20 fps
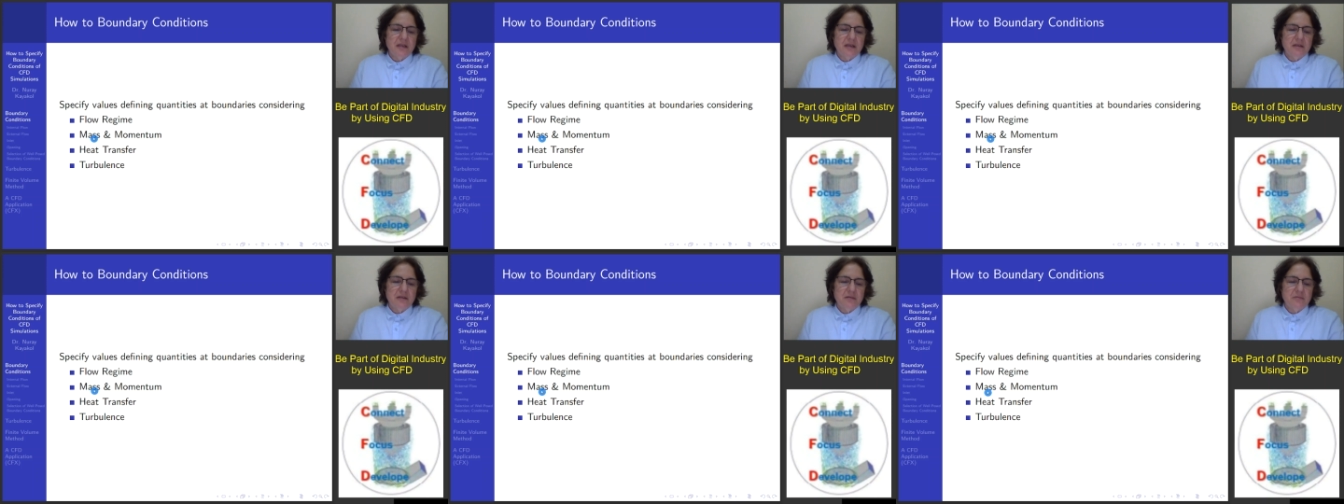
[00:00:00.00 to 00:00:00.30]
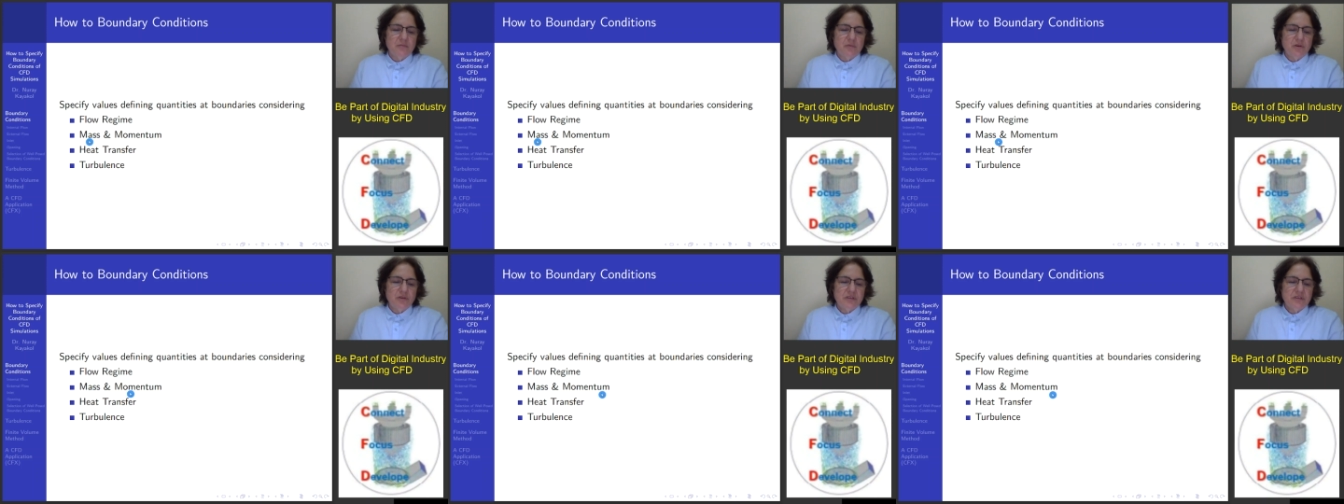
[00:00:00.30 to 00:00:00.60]

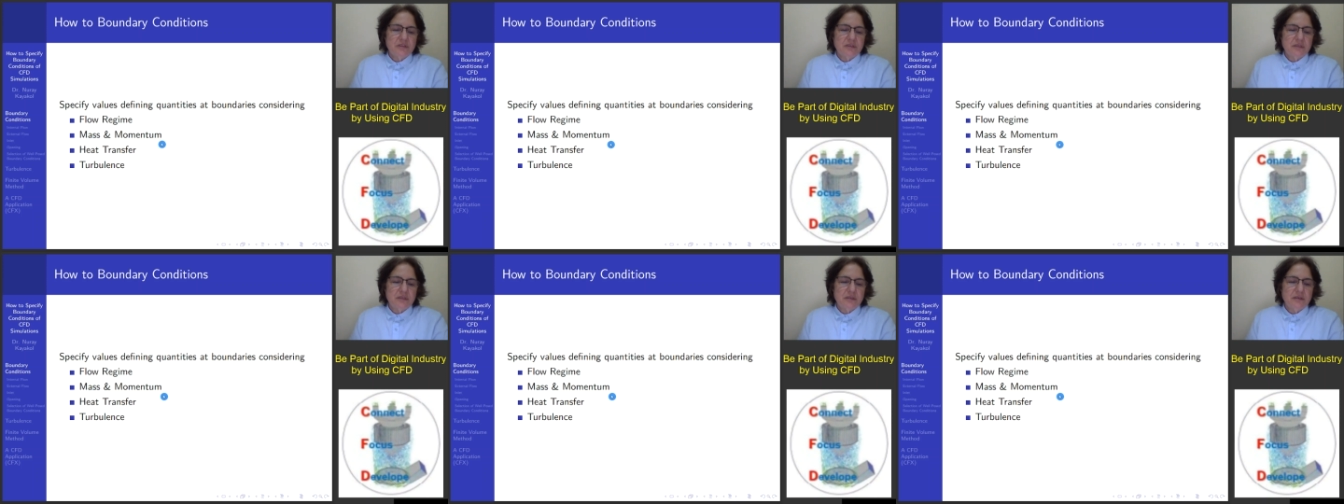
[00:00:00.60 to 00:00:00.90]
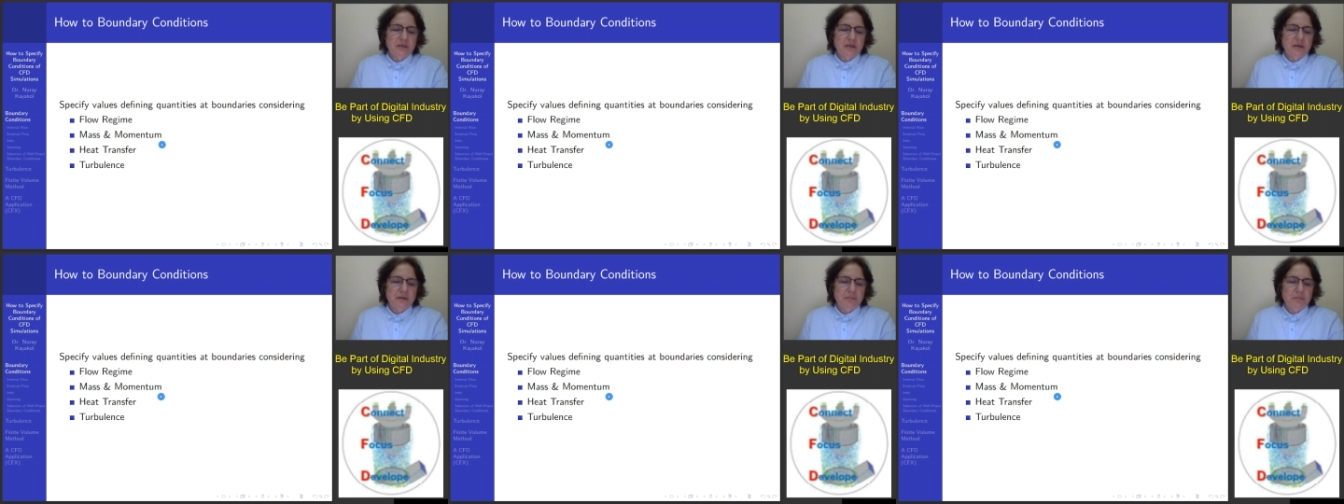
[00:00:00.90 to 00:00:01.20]
mass
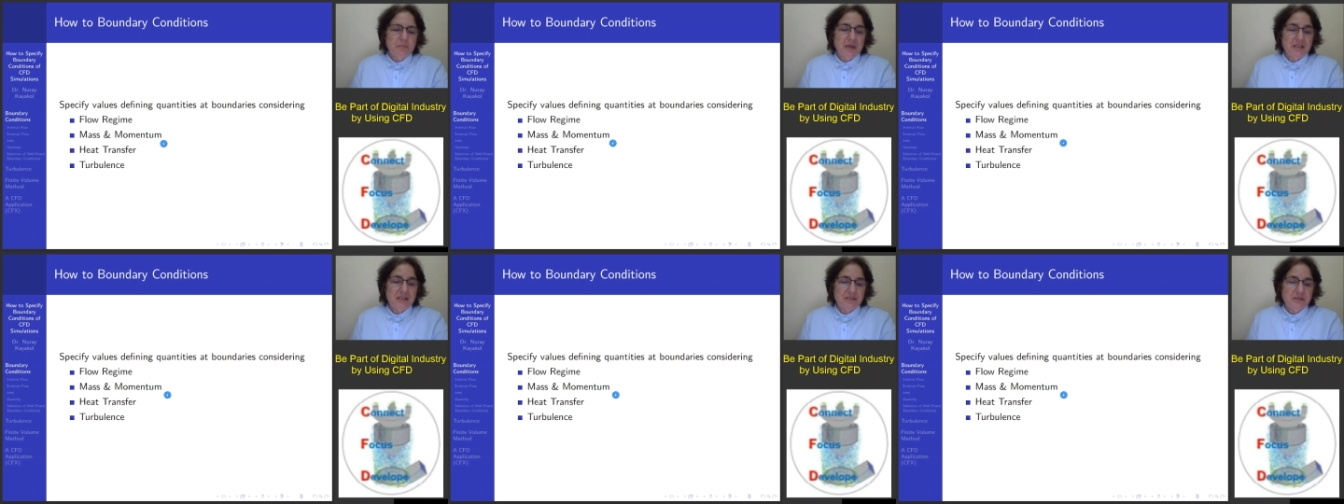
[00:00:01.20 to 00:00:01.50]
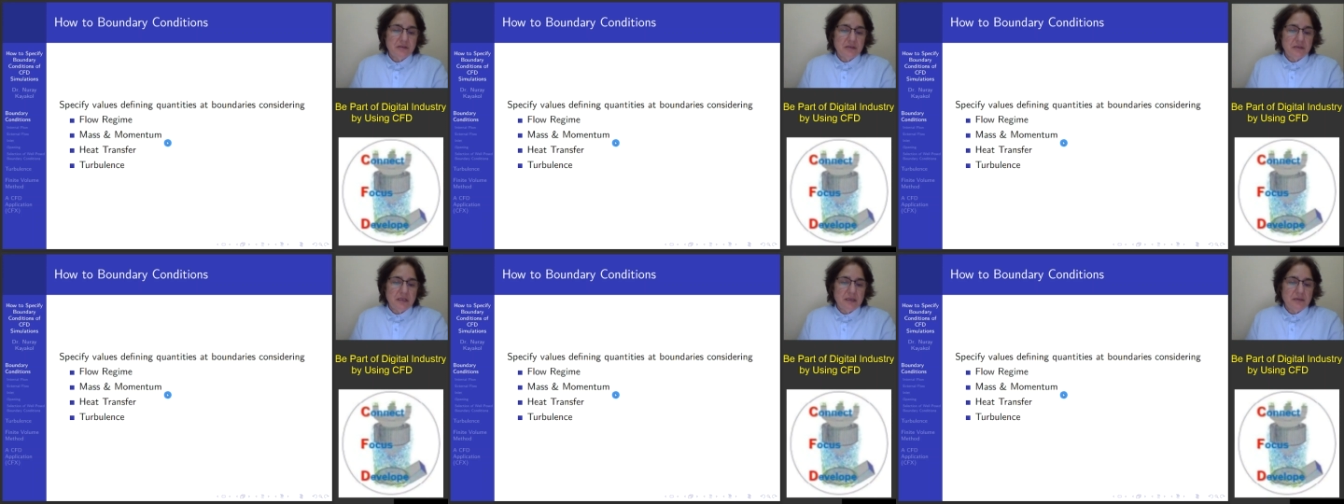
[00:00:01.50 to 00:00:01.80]

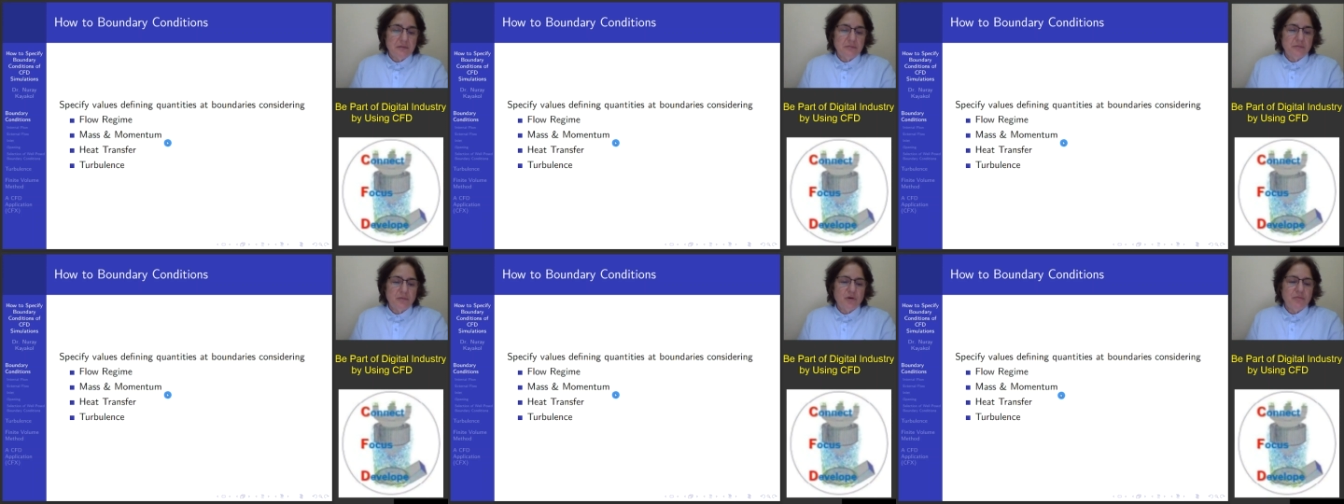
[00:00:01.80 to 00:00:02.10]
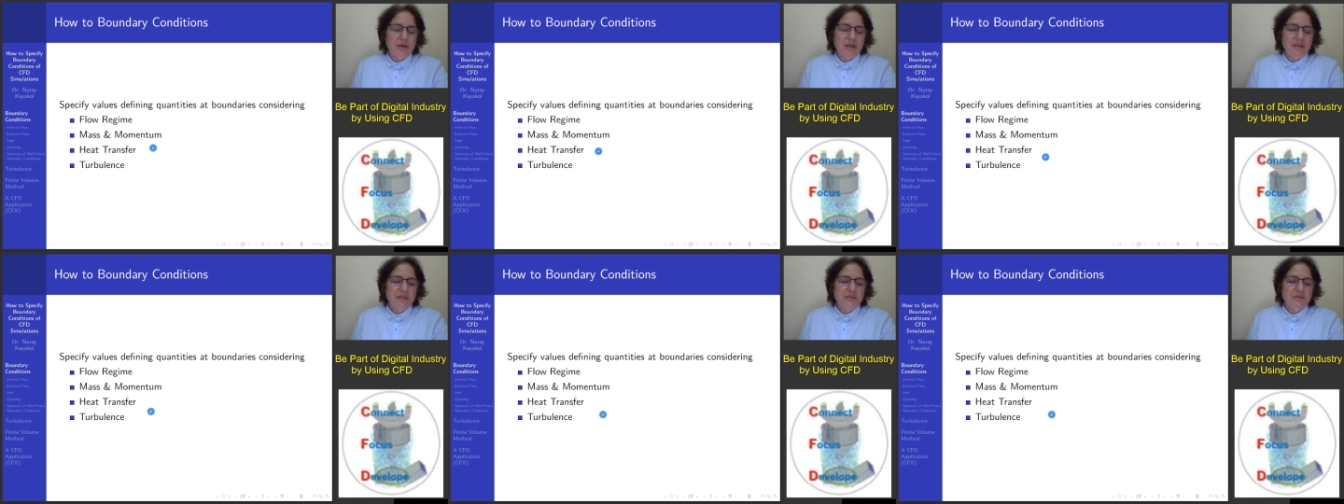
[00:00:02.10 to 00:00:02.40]
and
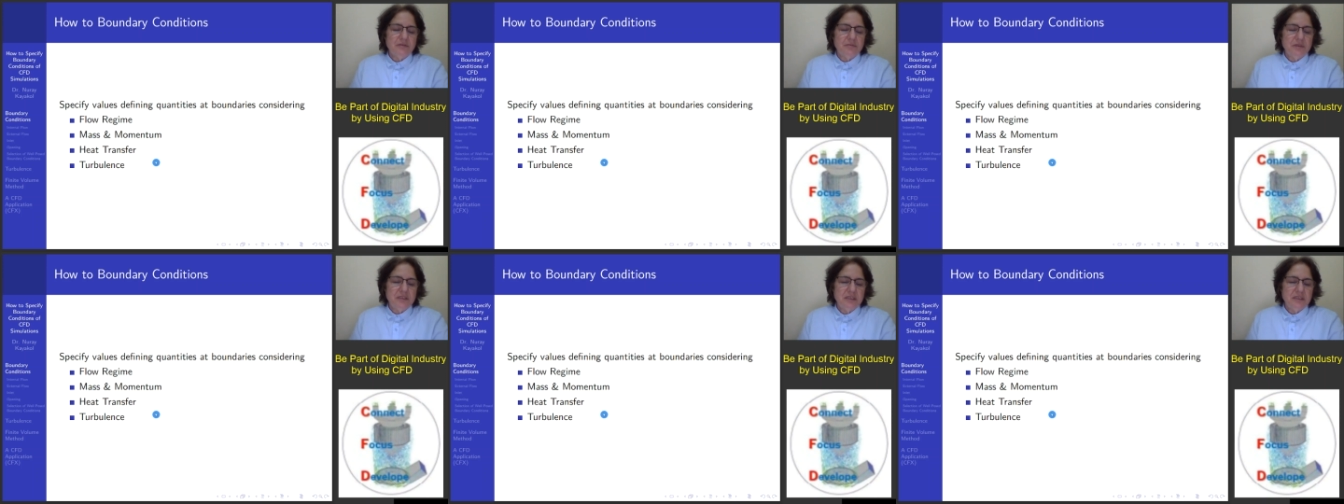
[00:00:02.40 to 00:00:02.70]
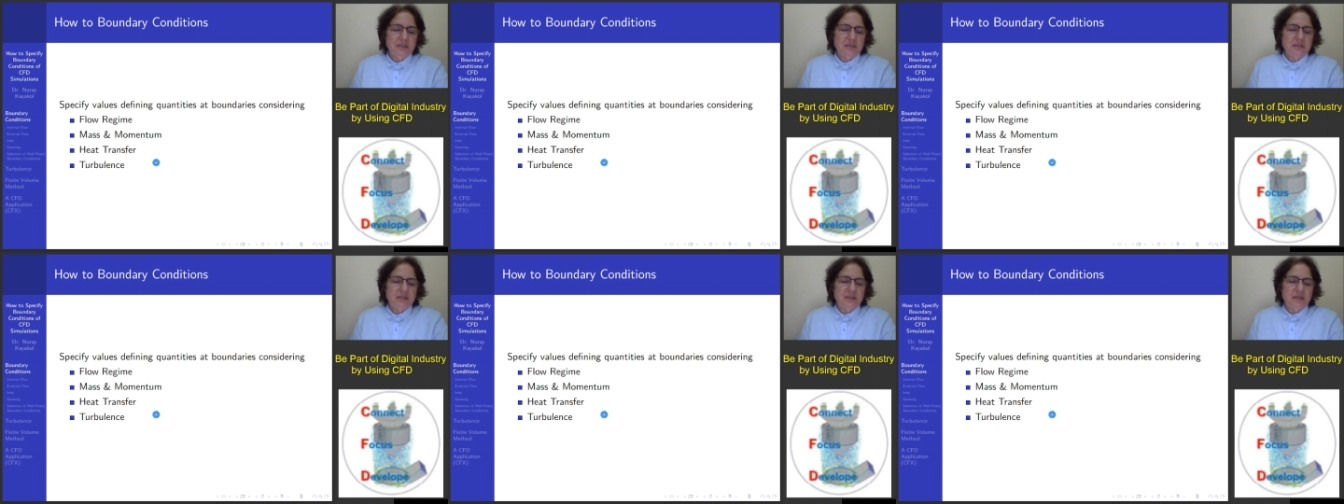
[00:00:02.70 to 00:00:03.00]
momentum,
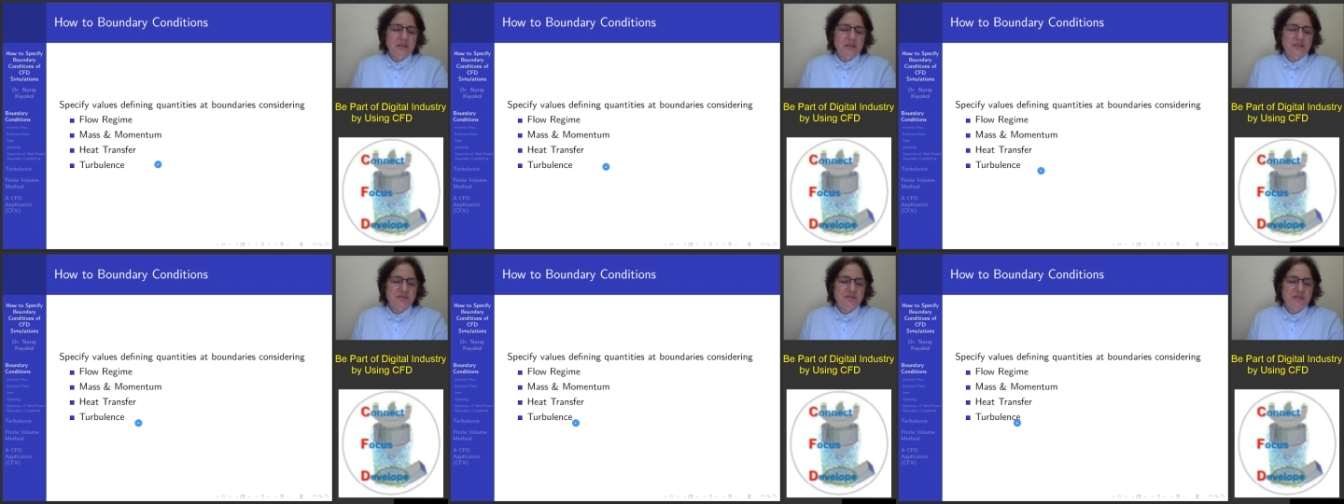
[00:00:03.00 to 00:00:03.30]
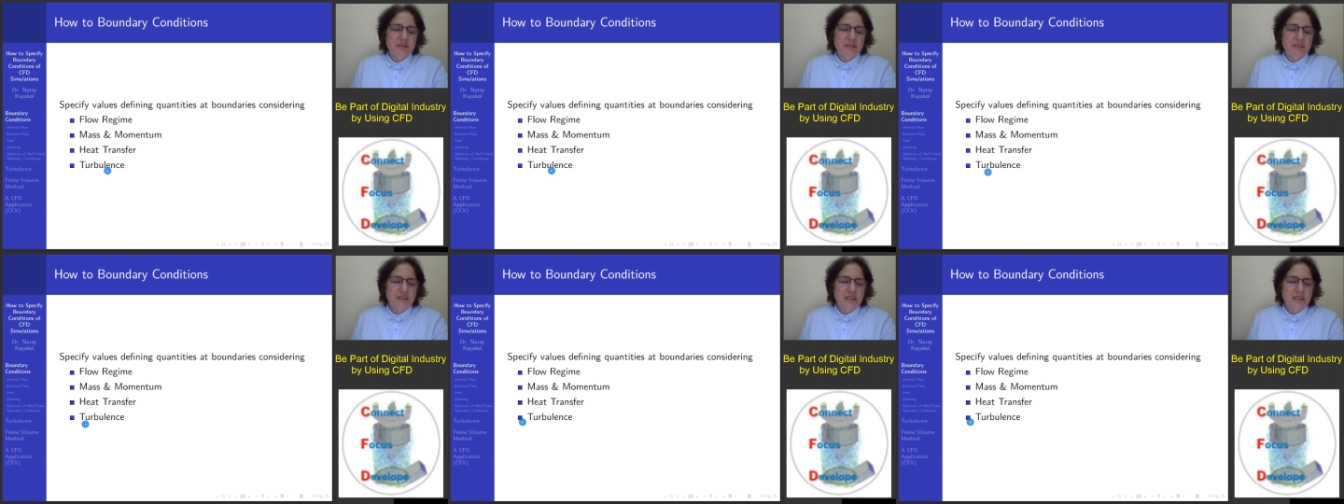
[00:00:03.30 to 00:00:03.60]
heat
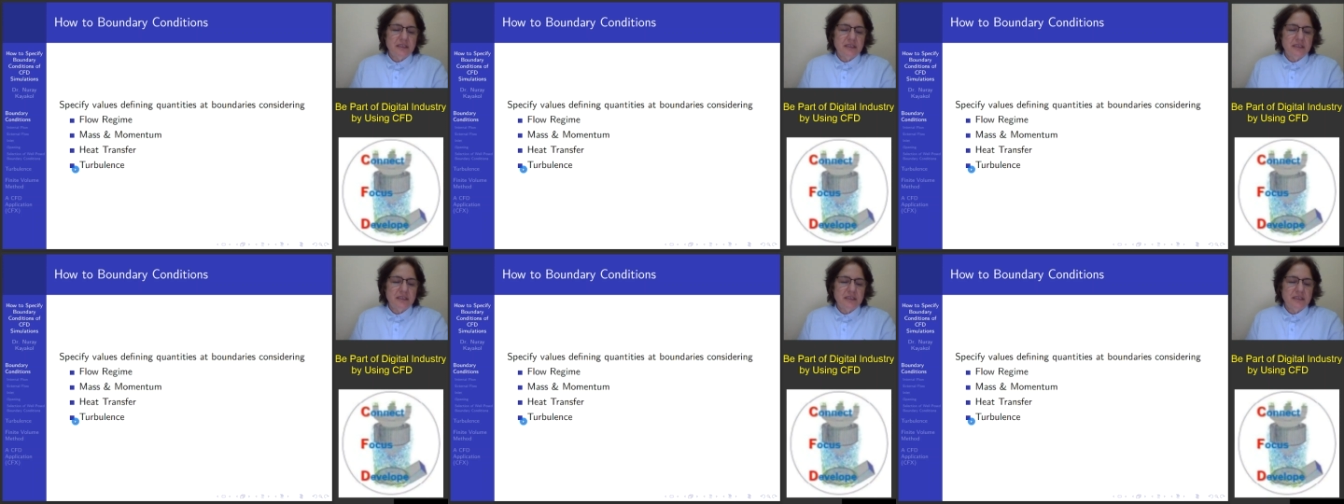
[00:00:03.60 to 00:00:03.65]
transfer,